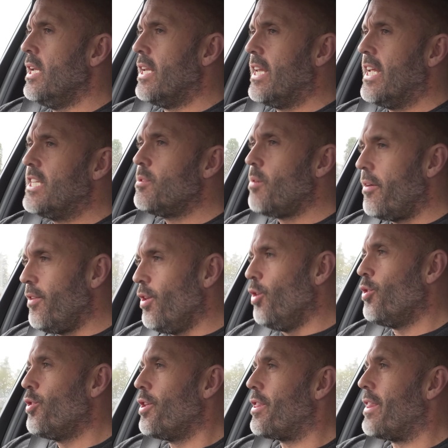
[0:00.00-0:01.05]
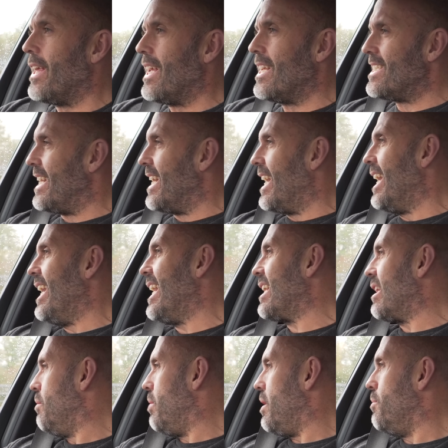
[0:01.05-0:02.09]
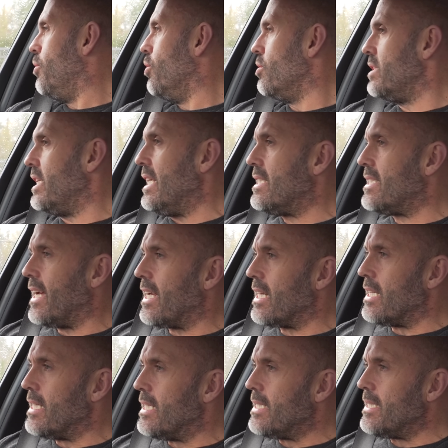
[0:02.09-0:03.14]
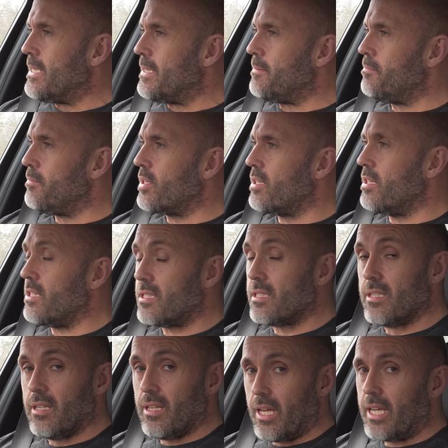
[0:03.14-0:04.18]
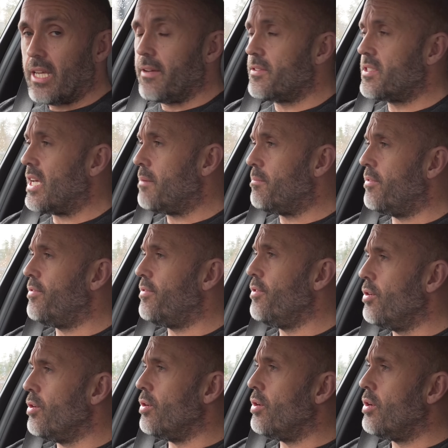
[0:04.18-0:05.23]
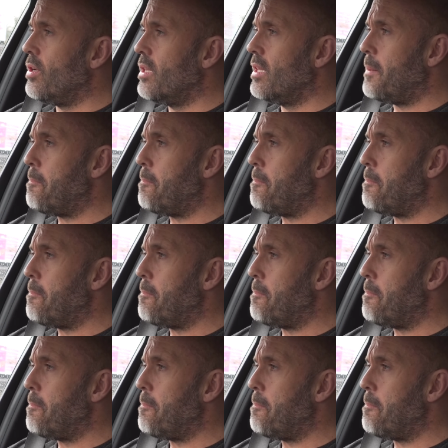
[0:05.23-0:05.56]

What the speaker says: need to have a look at things in a little bit more detail, because like I've said before, they're